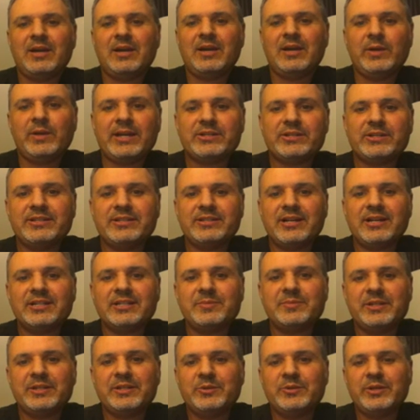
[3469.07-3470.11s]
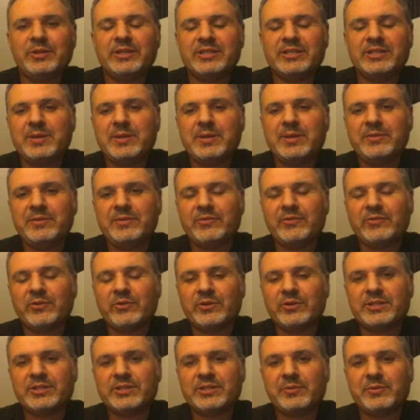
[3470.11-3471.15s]
yeah, we actually talked about doing this maybe
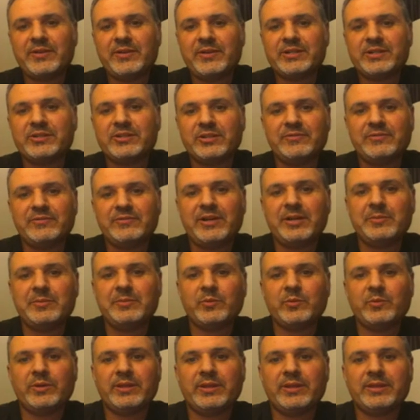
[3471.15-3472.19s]
for some professional development